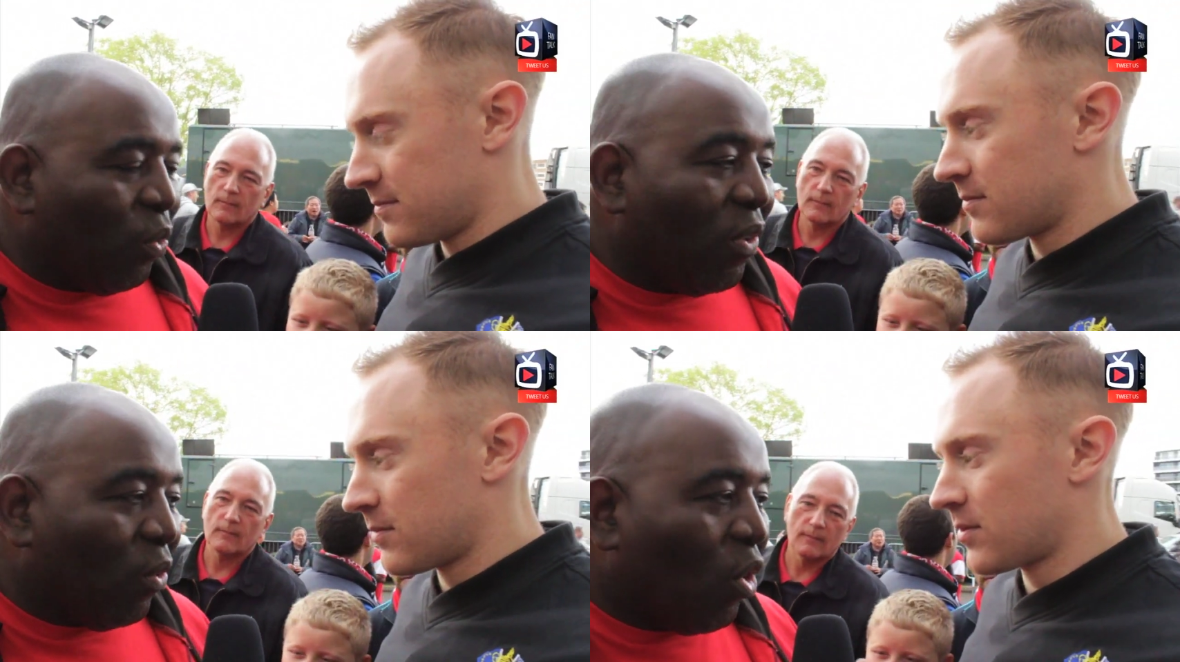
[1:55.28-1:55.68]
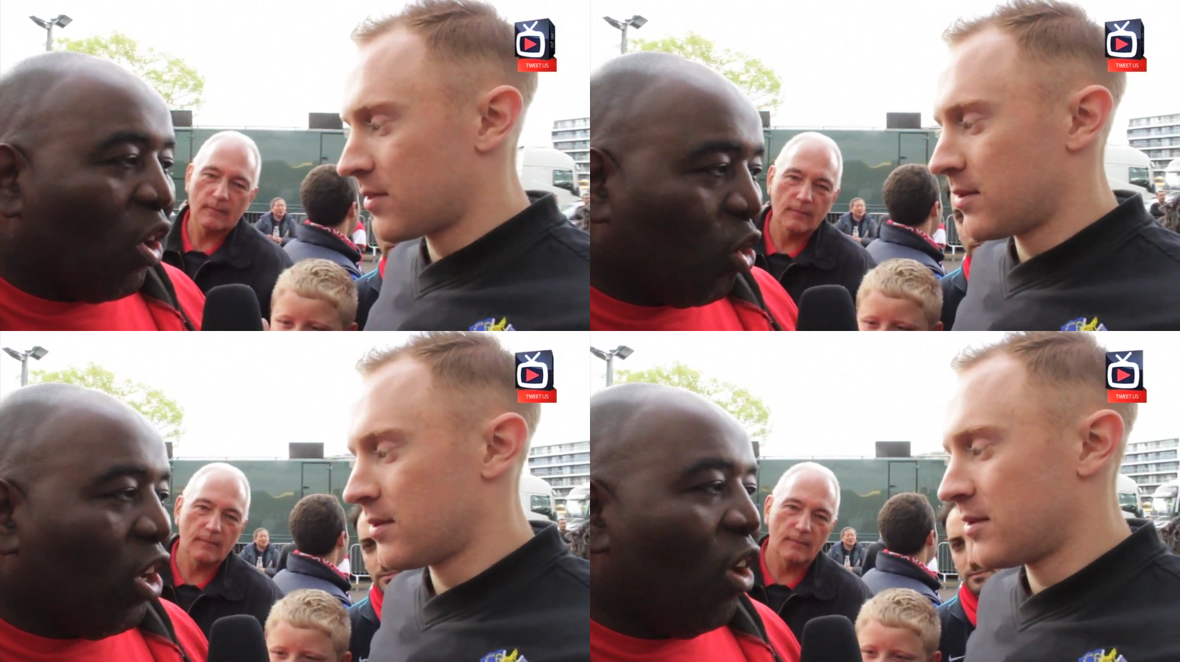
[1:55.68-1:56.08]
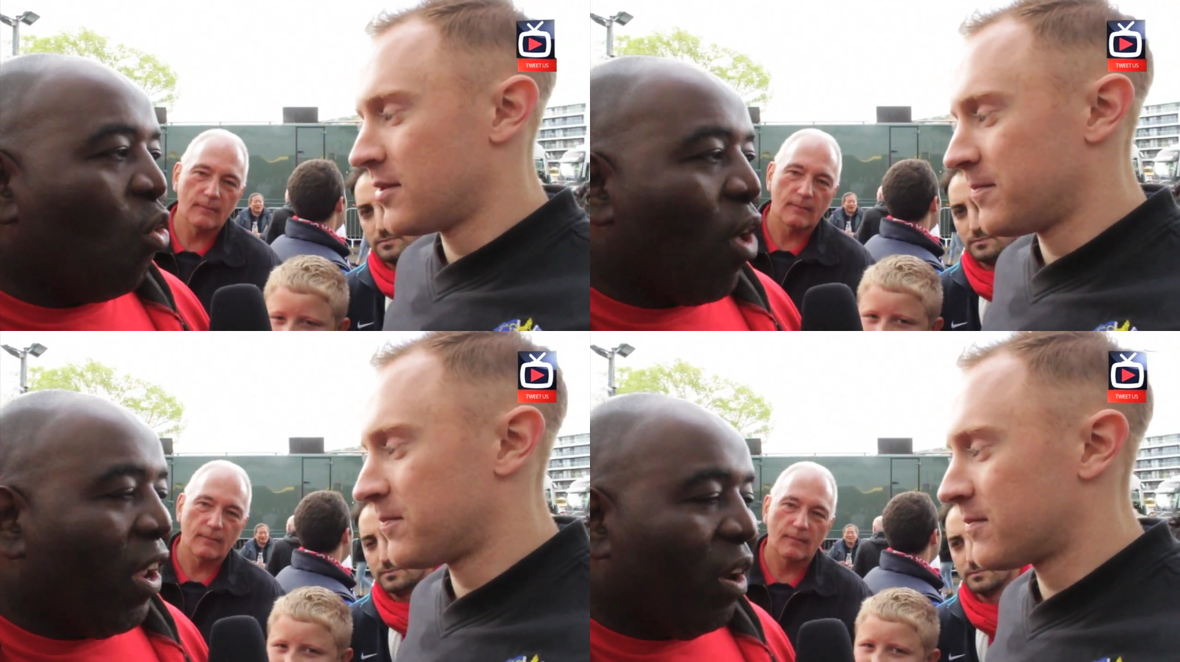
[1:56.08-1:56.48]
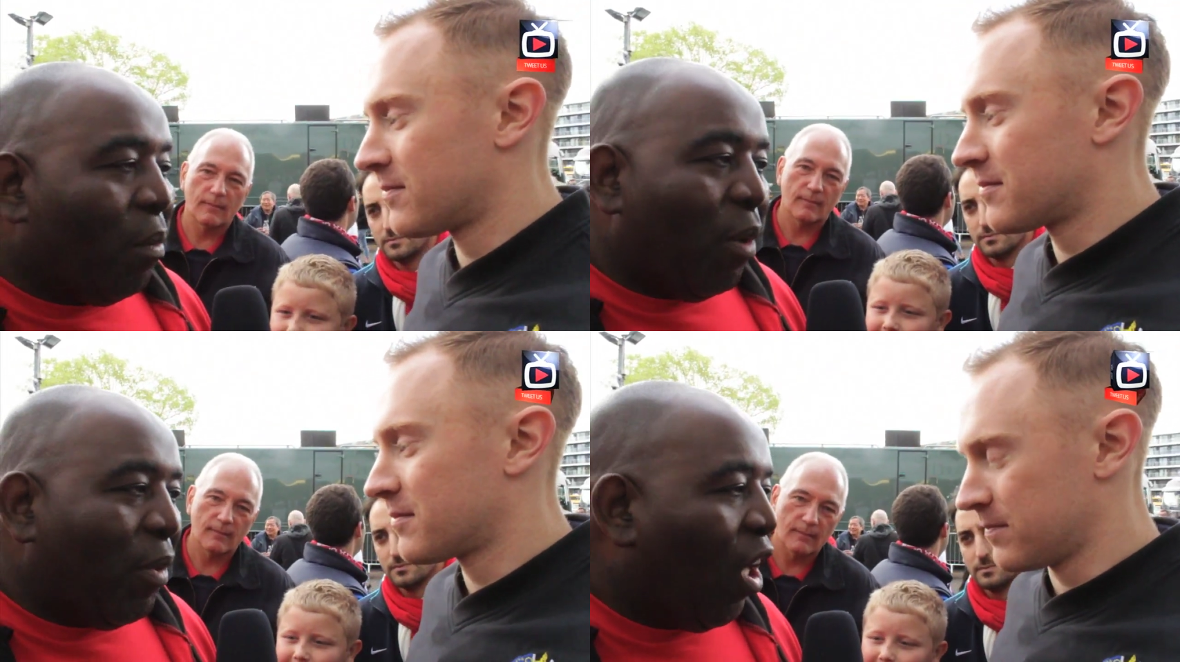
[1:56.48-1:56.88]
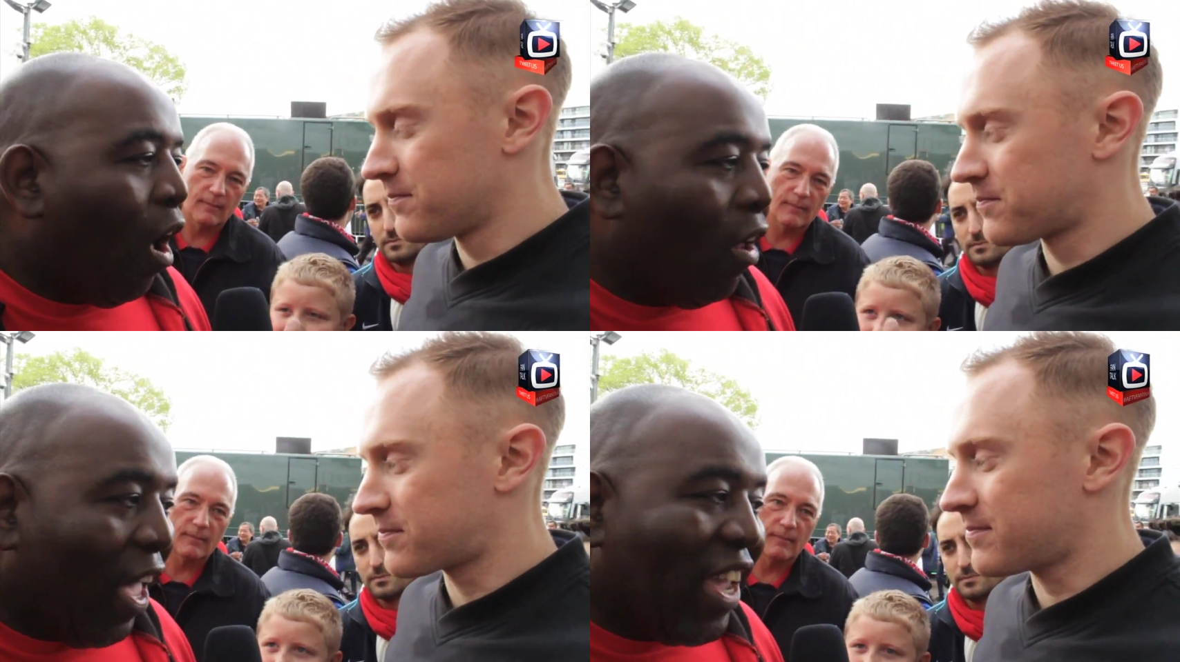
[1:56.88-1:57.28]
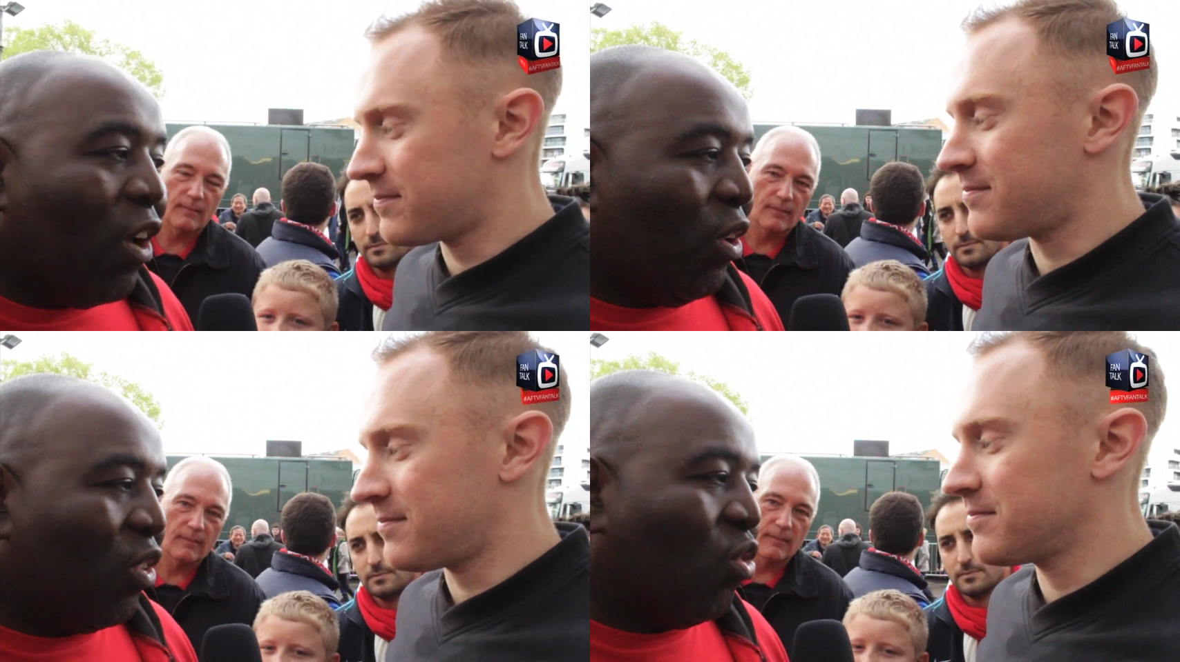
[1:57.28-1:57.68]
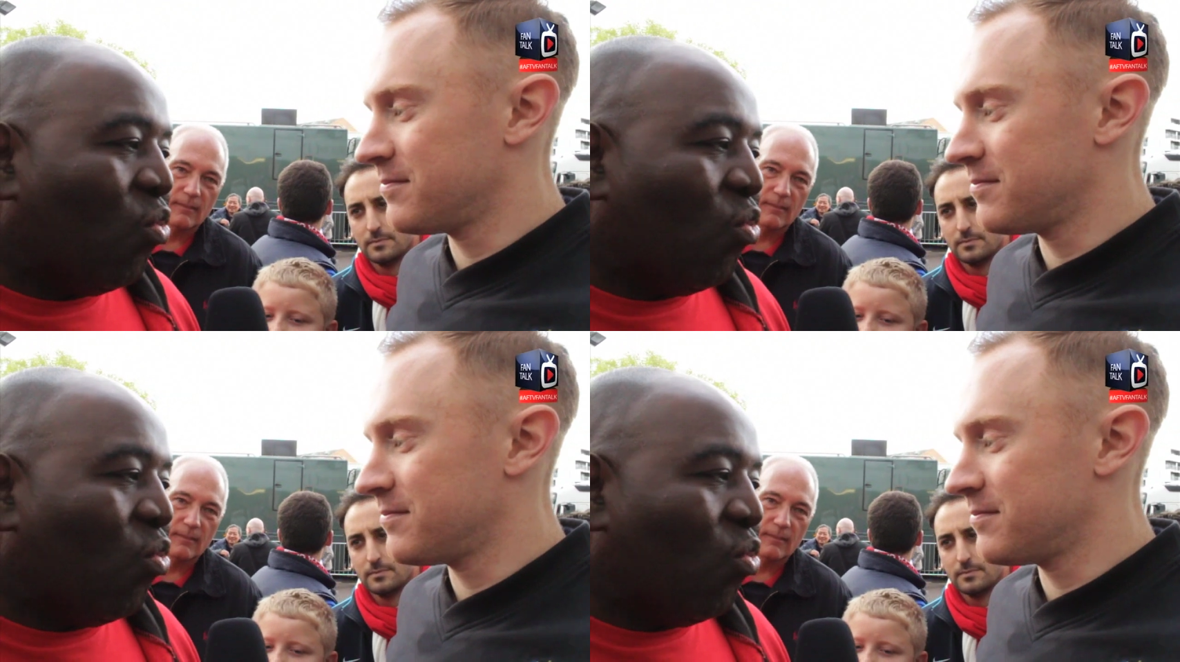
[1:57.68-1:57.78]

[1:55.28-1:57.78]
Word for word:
Speaker 1: we're on a good little run at the moment. Hull on a good